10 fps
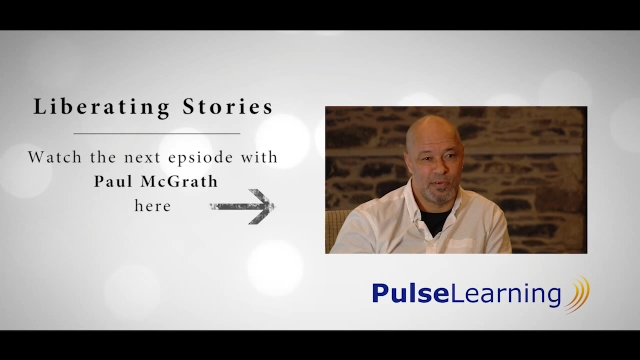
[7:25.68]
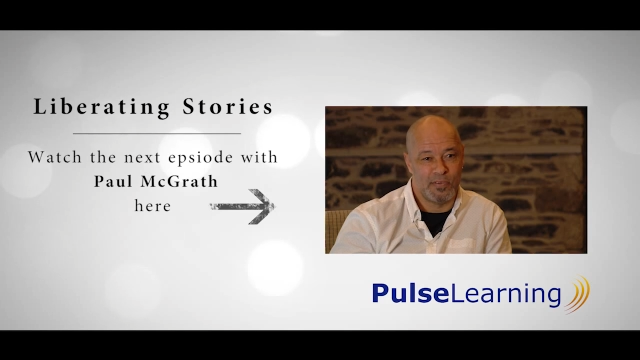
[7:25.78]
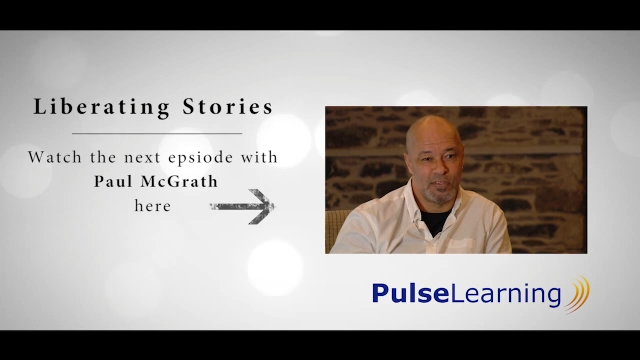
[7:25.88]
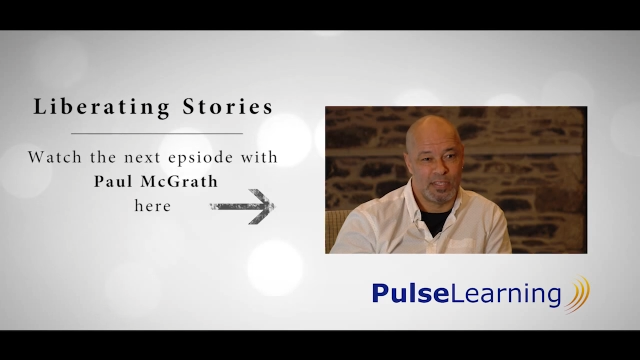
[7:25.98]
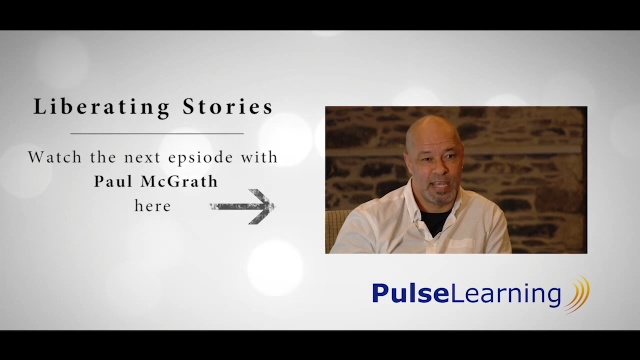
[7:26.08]

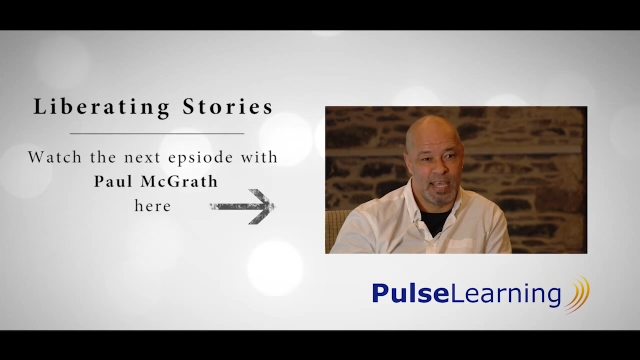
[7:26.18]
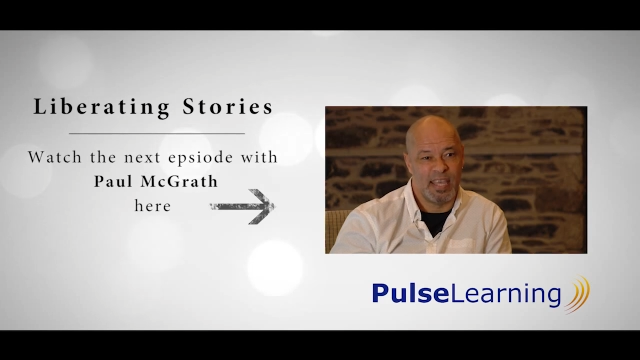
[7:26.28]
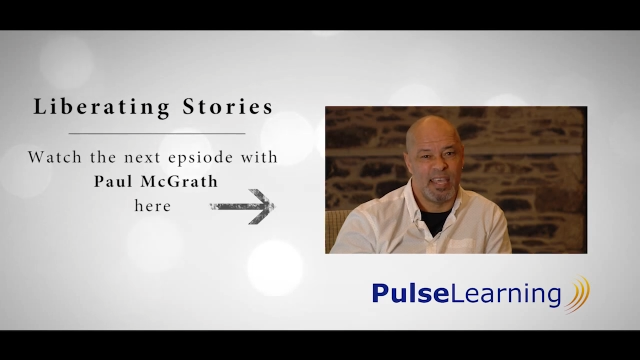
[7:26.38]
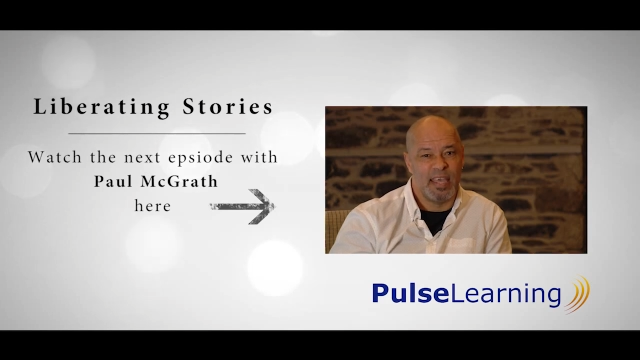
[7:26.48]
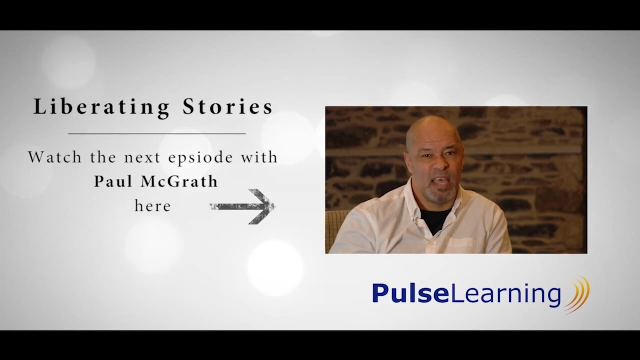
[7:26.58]

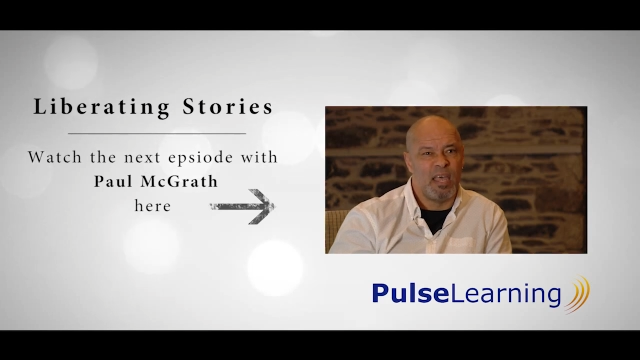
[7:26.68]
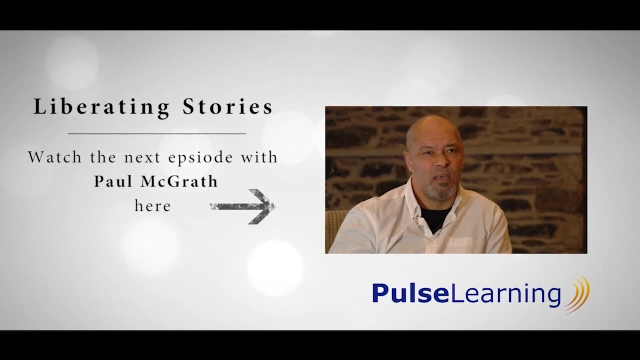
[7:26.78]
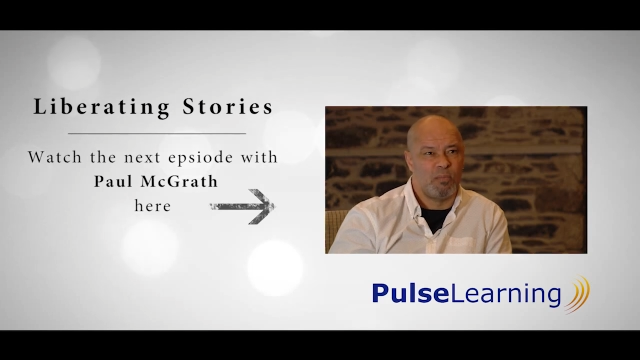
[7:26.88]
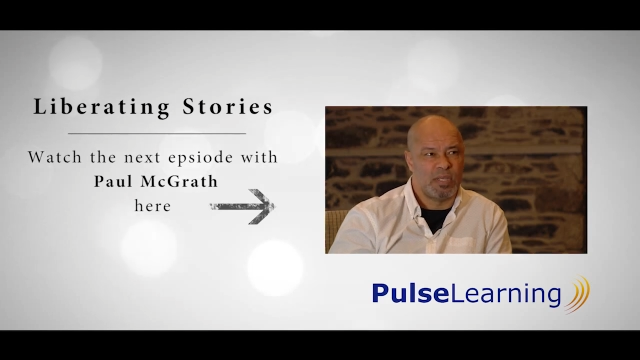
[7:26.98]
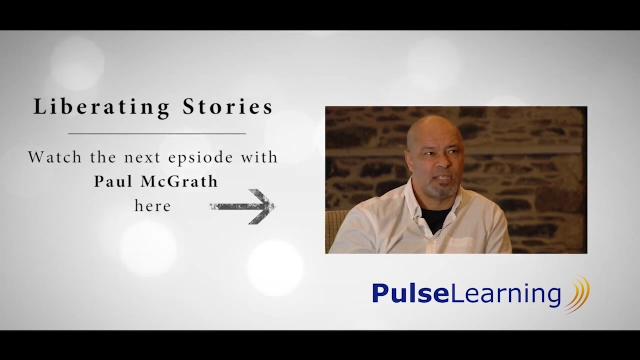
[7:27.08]

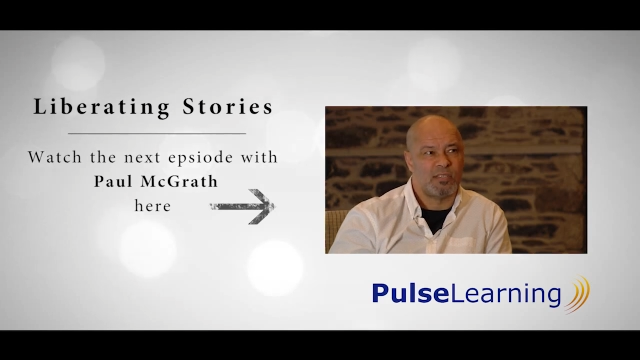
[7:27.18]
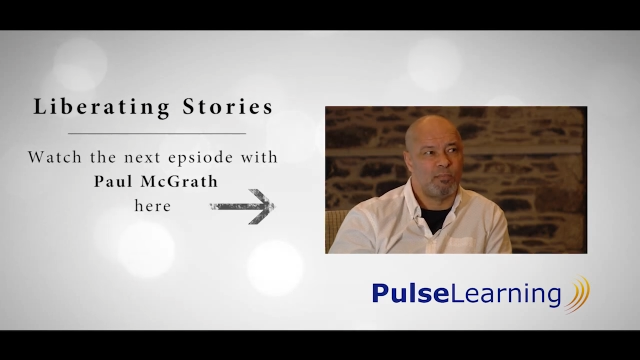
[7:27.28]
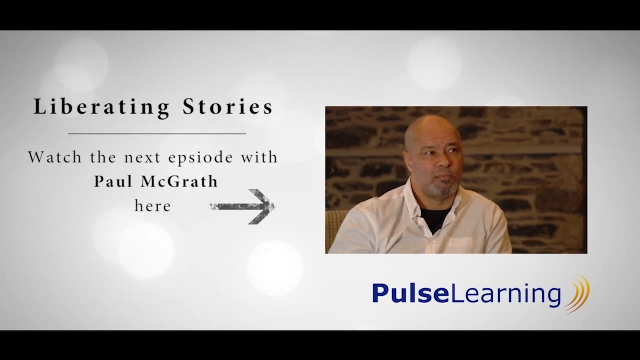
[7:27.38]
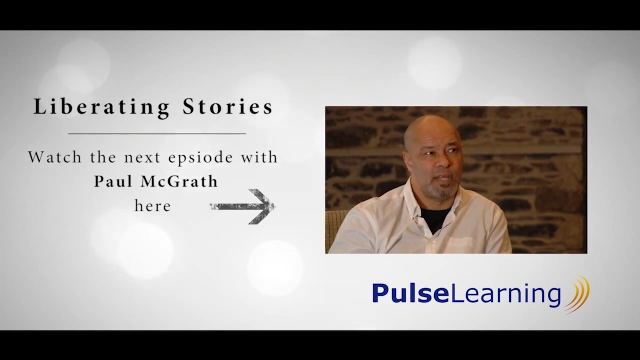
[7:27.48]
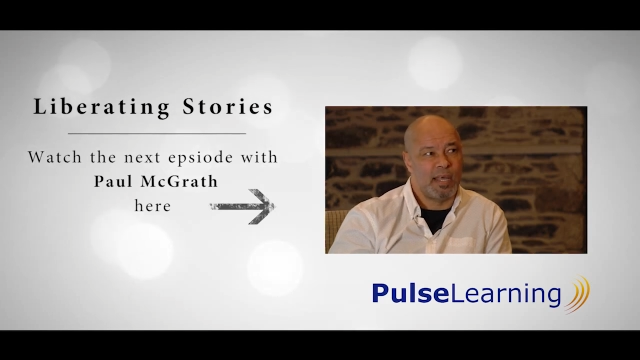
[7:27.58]
but that's
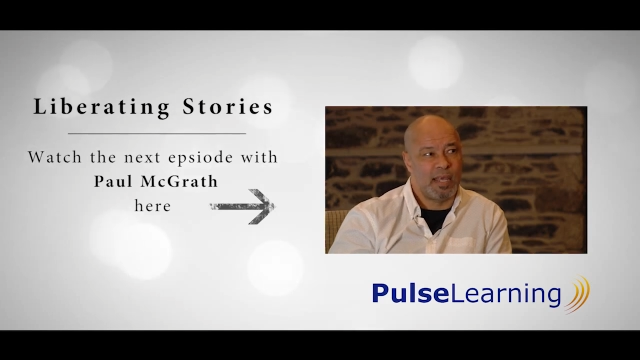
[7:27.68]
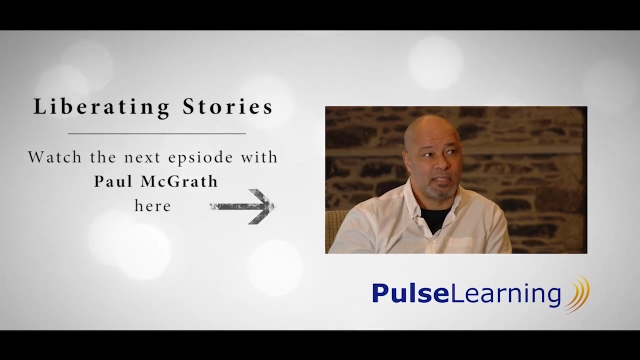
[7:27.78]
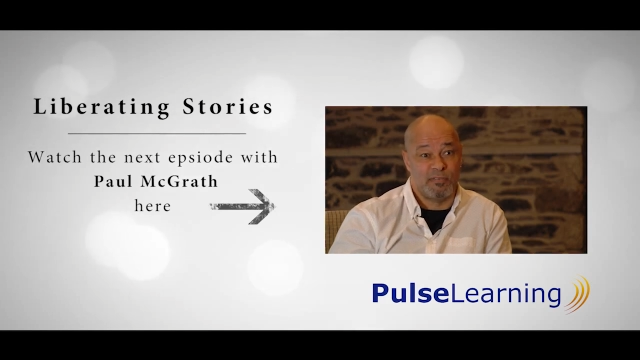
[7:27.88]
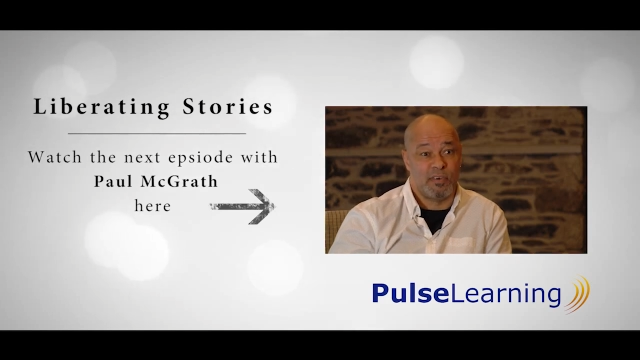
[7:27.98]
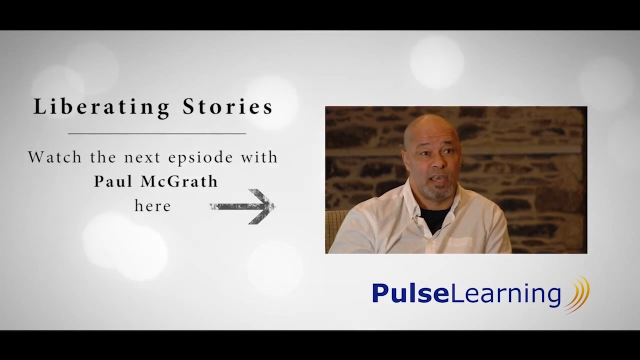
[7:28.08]
something that
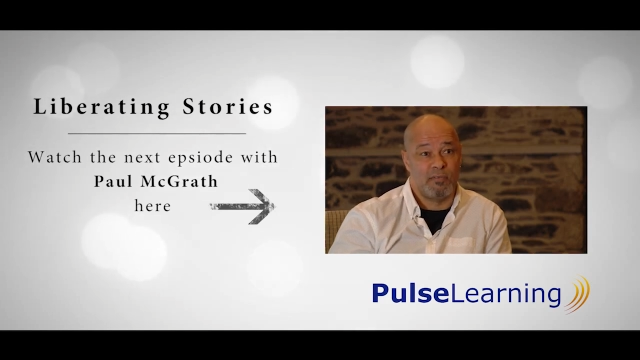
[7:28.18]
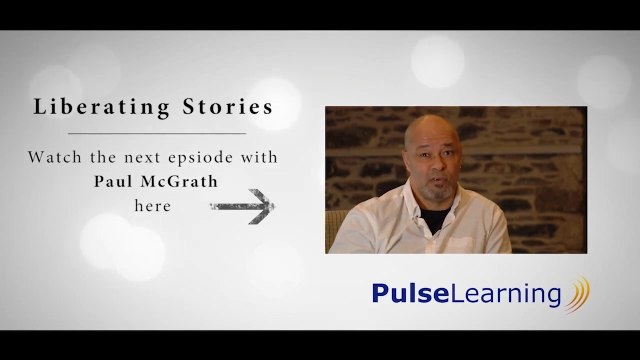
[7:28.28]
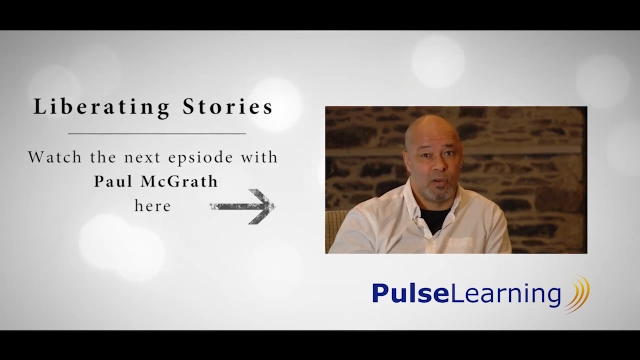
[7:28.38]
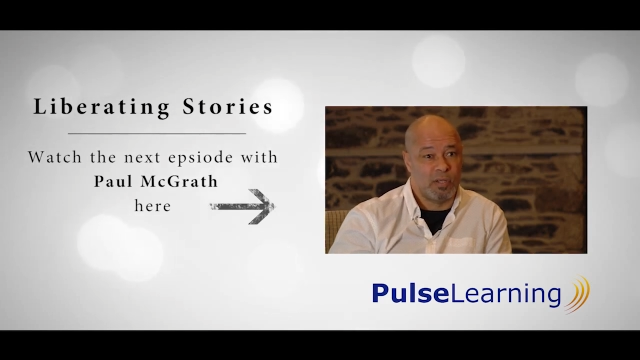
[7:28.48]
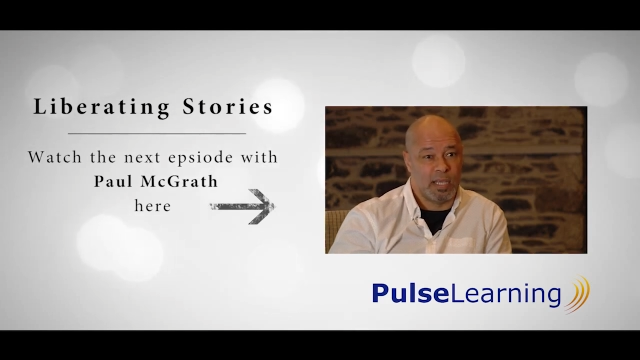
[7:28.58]
as a
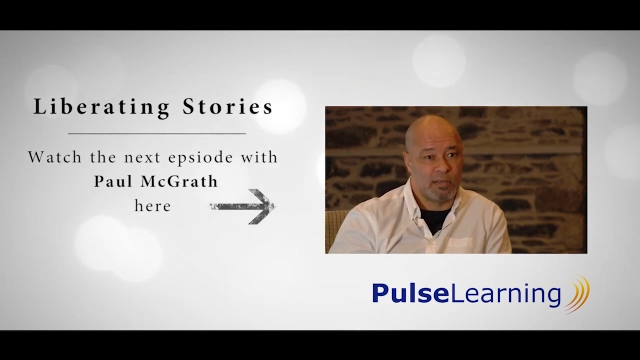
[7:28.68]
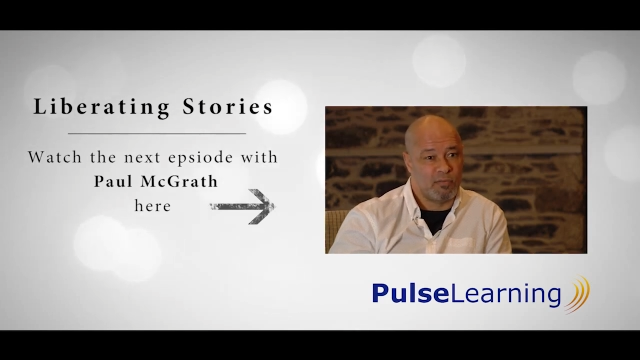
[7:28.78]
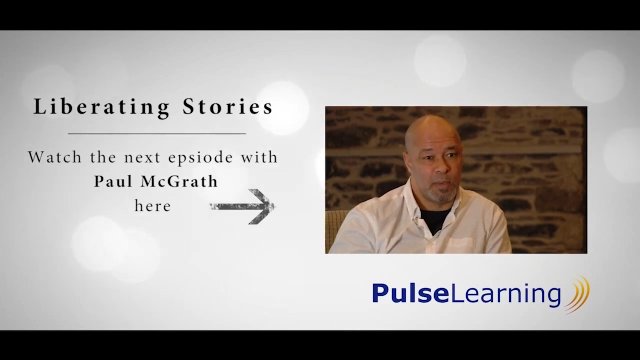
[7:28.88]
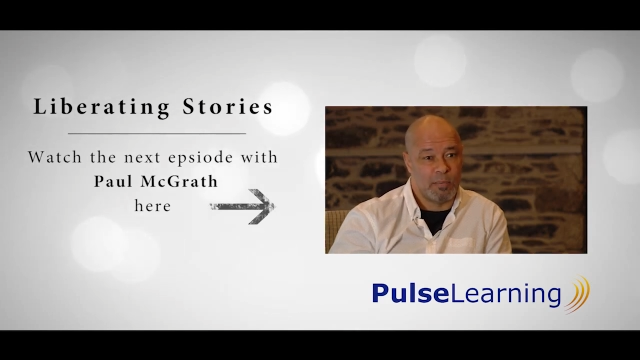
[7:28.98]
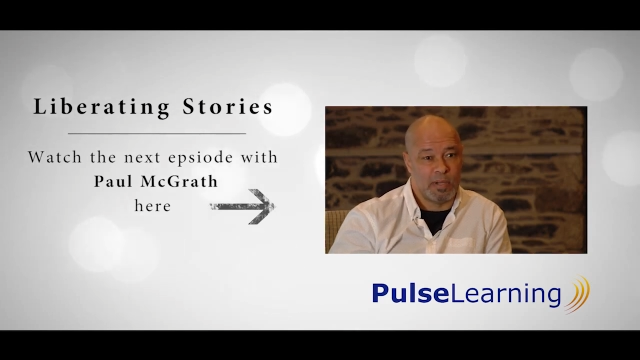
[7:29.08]
5-year-old I can
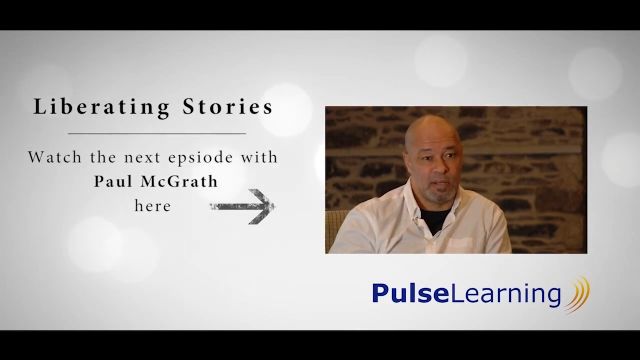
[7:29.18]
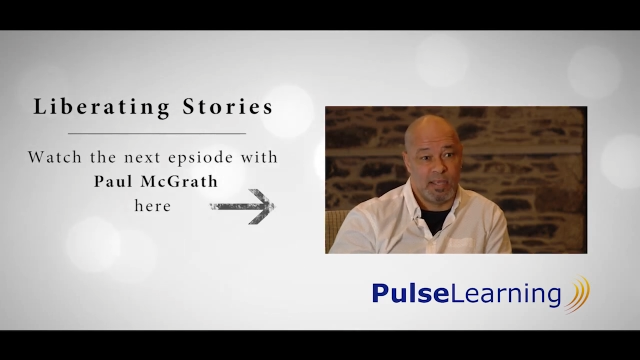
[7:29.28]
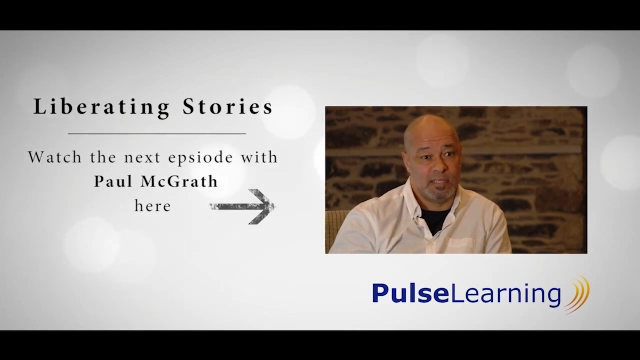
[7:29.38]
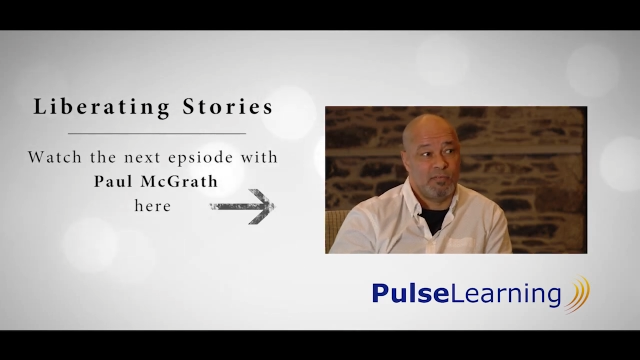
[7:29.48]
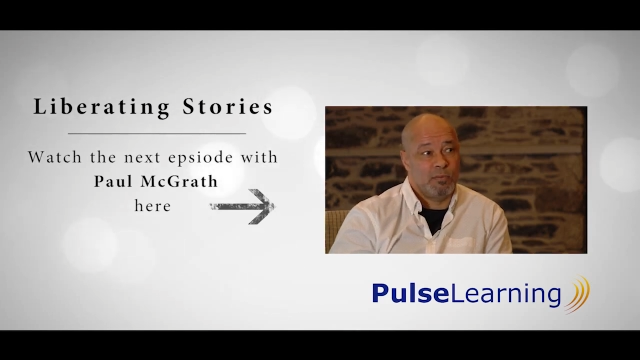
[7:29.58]
remember
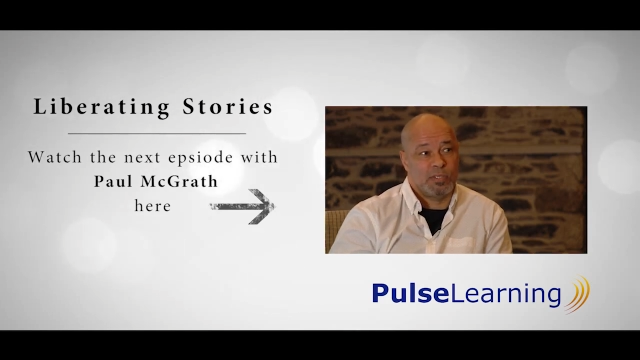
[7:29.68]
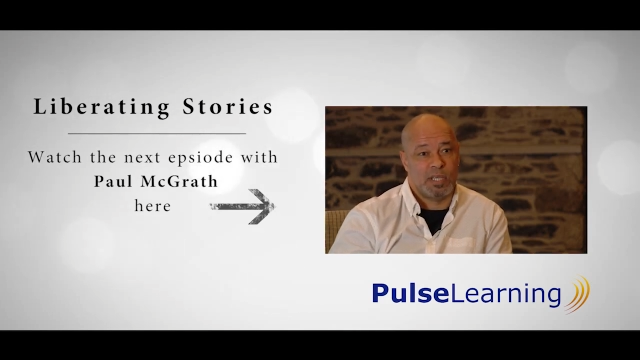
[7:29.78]
as if it was